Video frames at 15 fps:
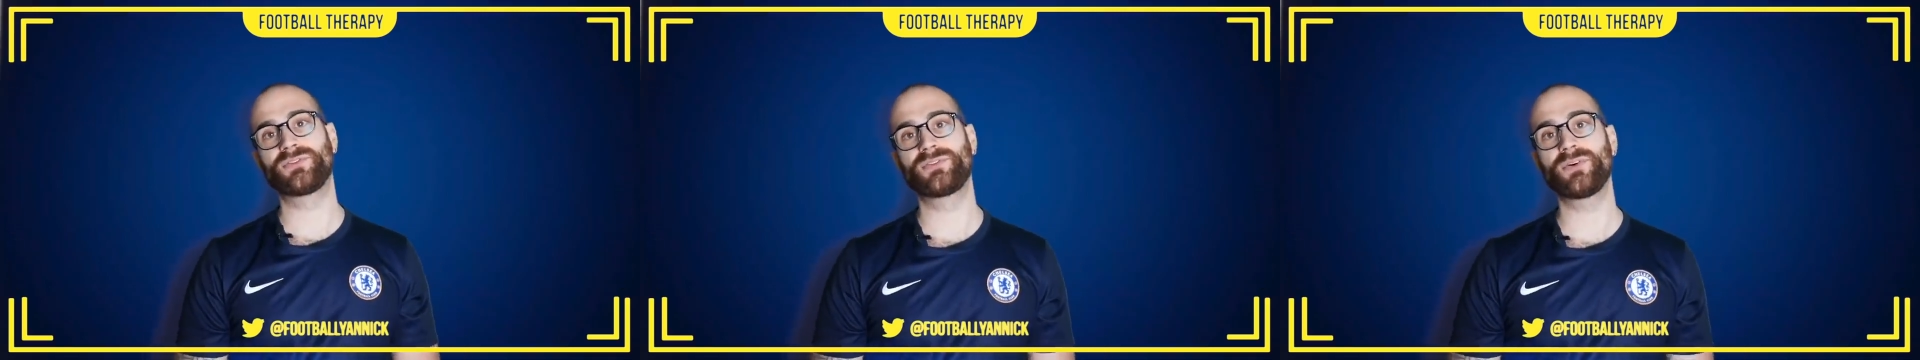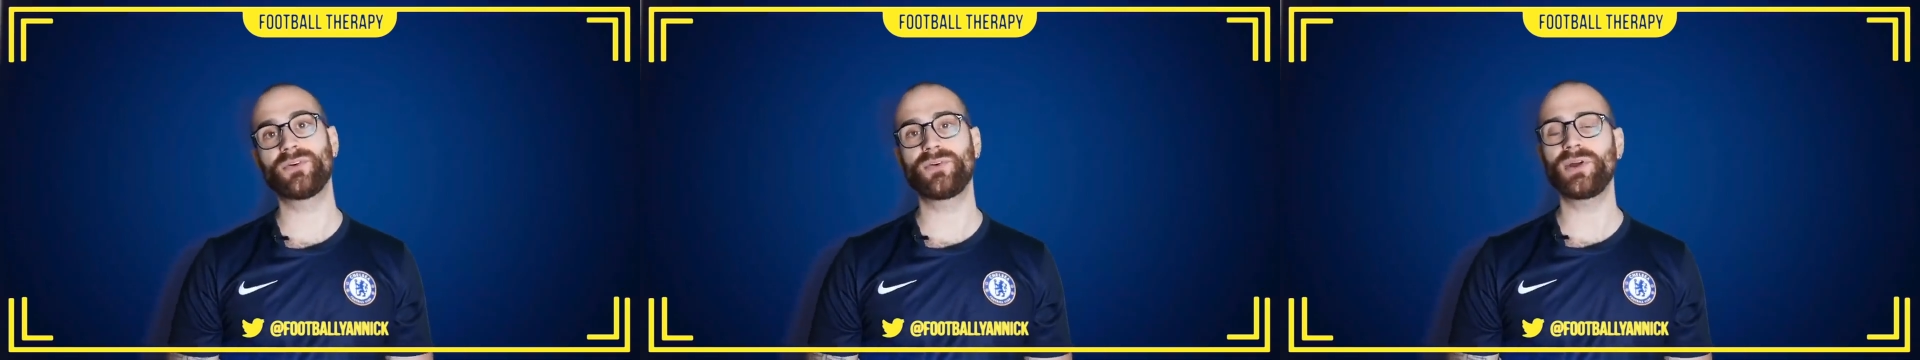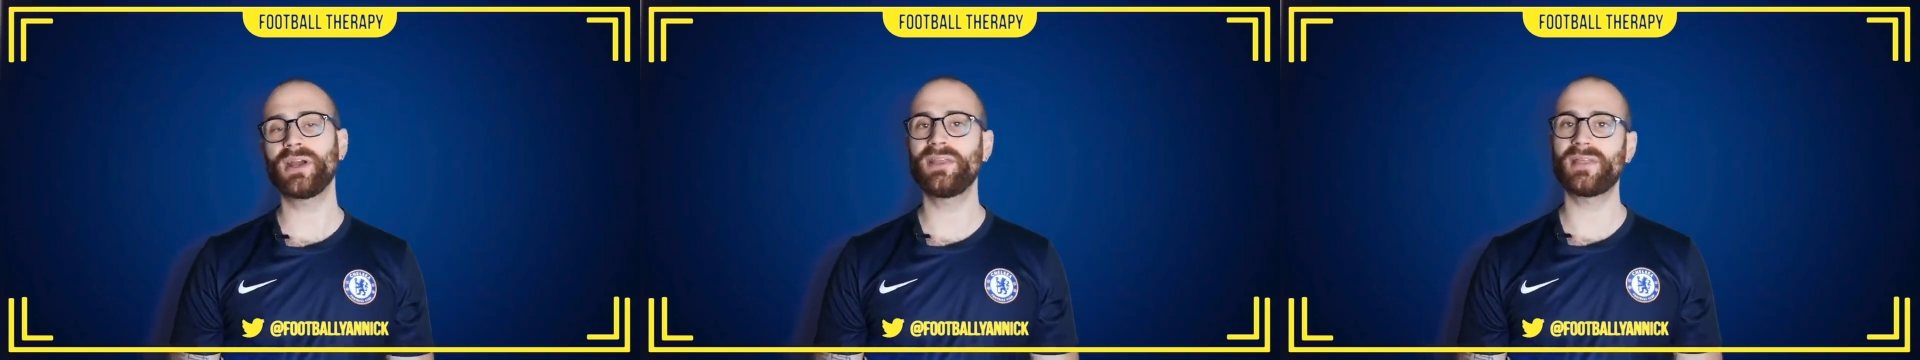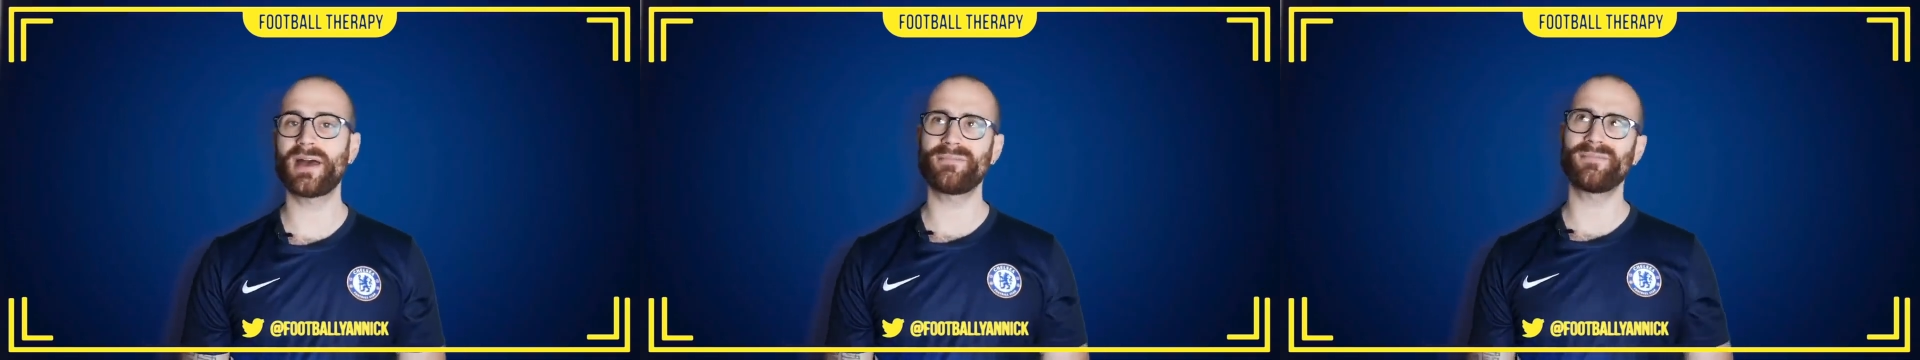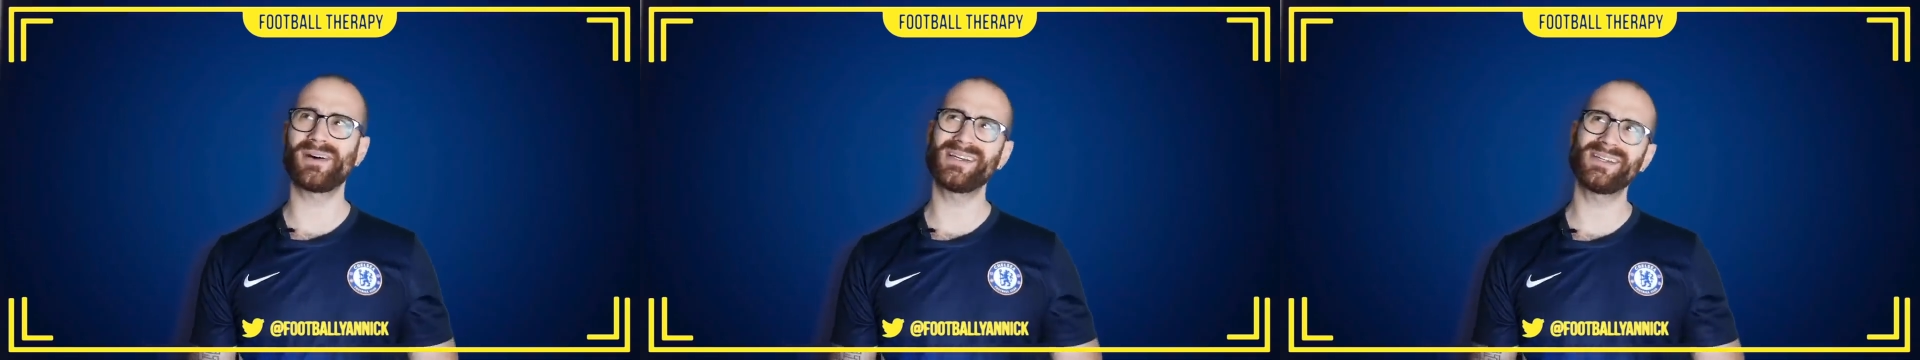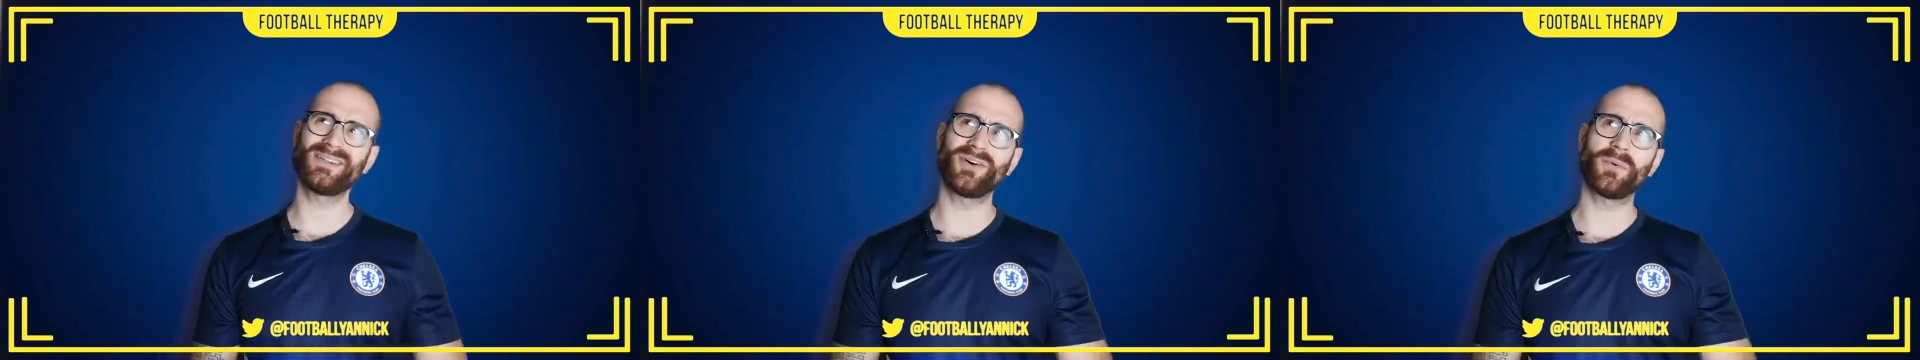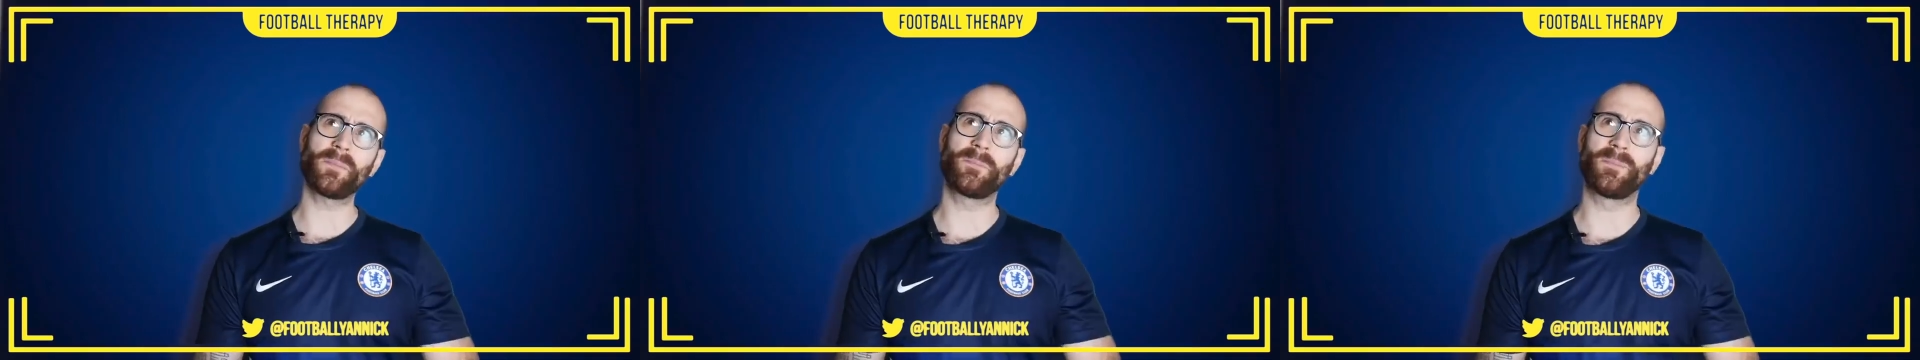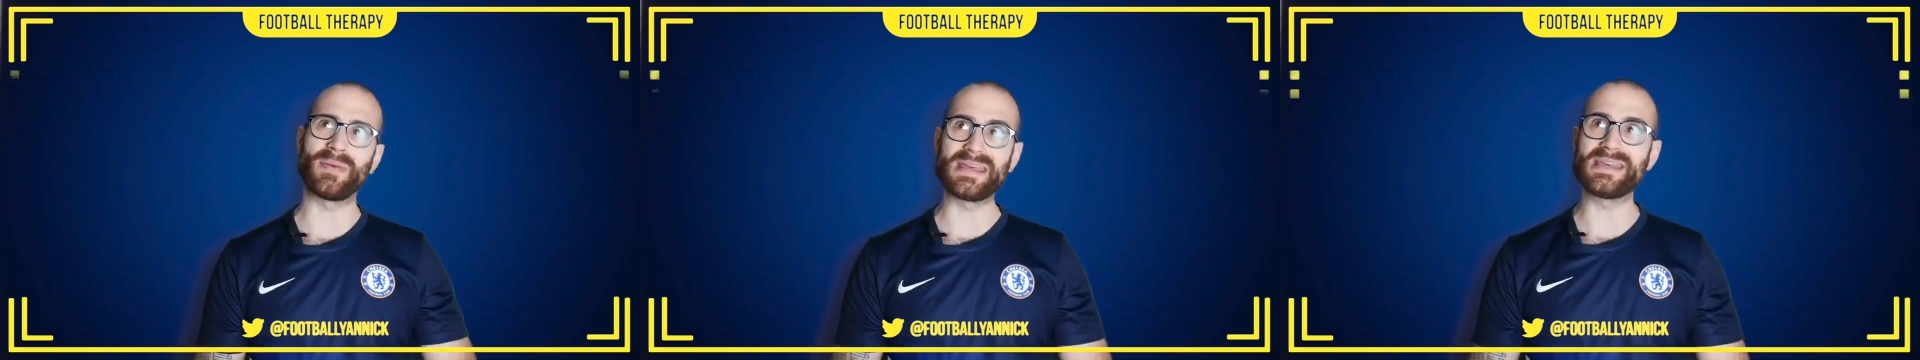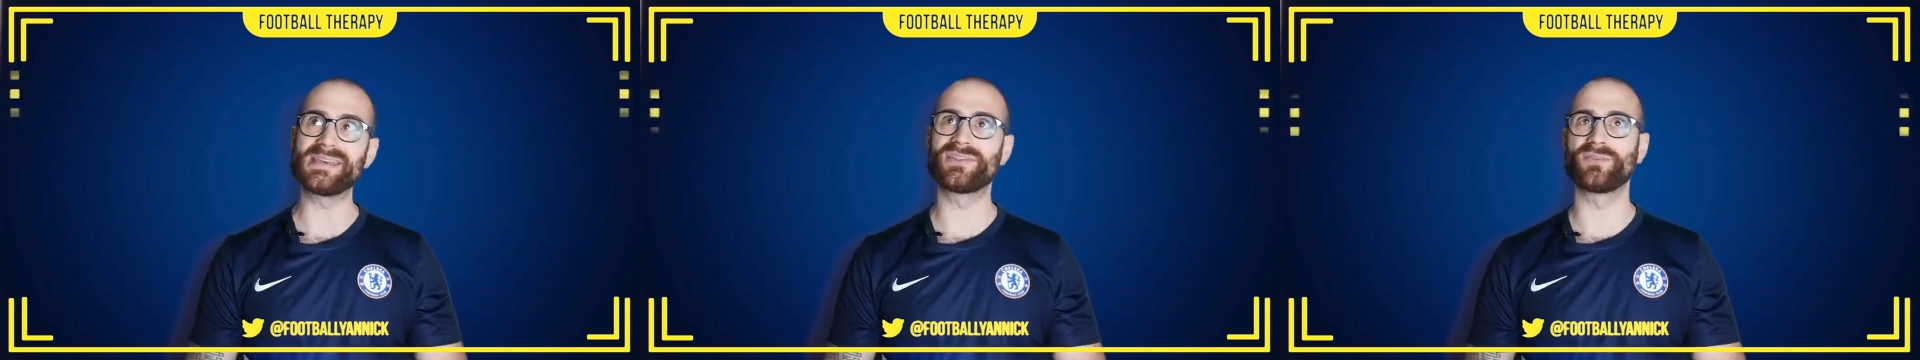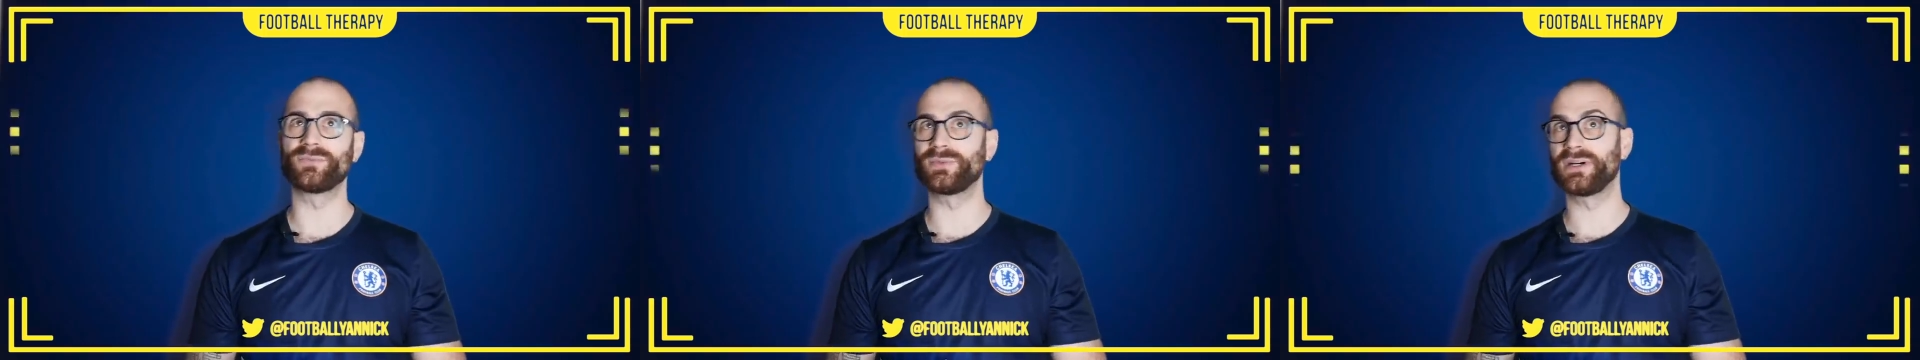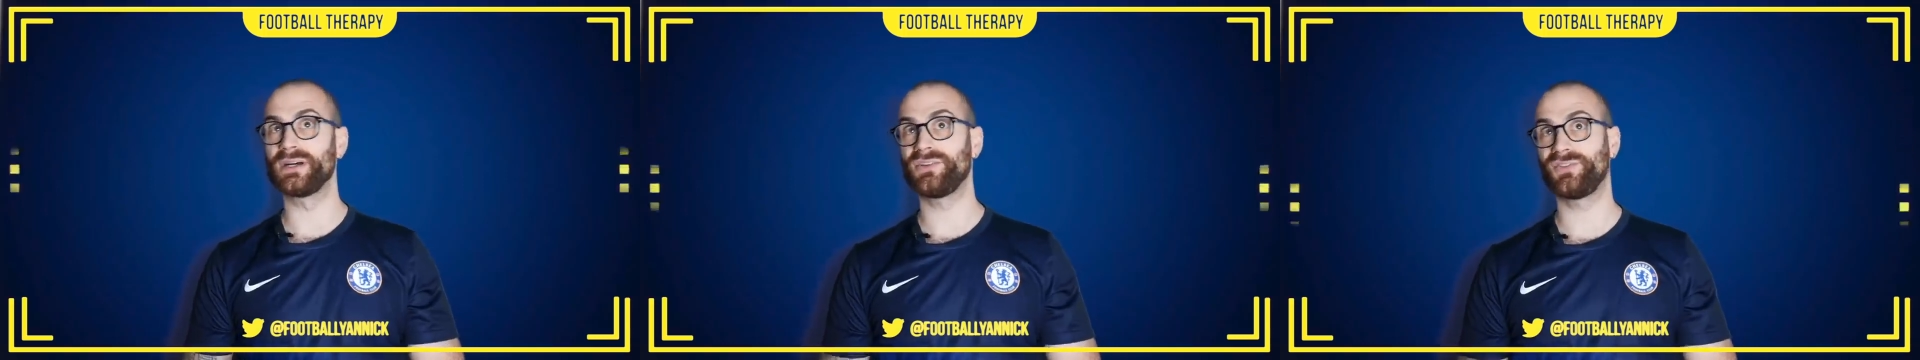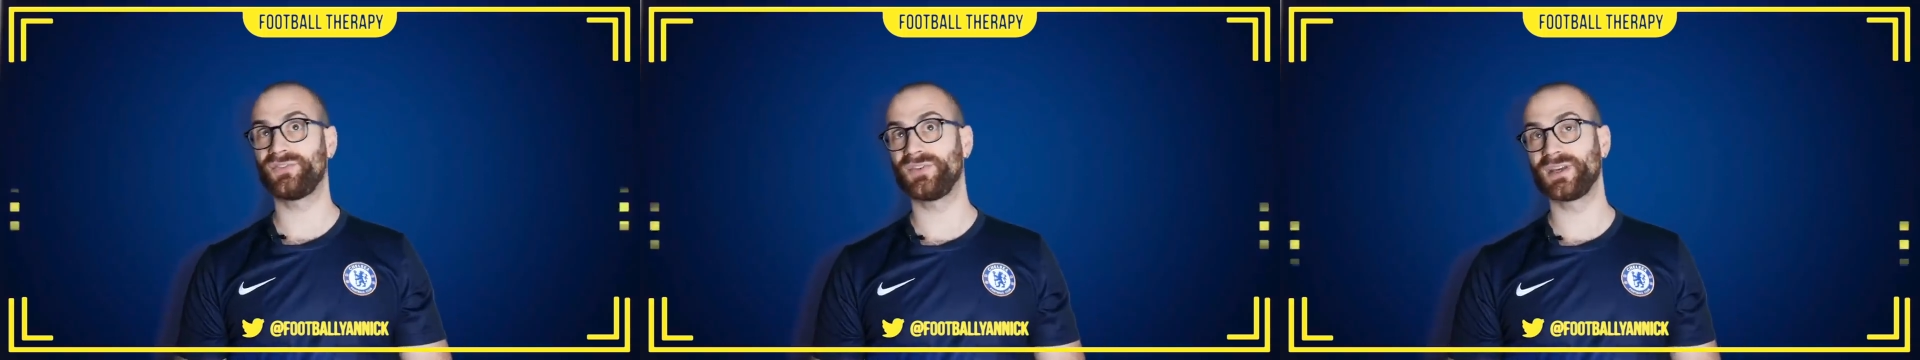story that might not be the worst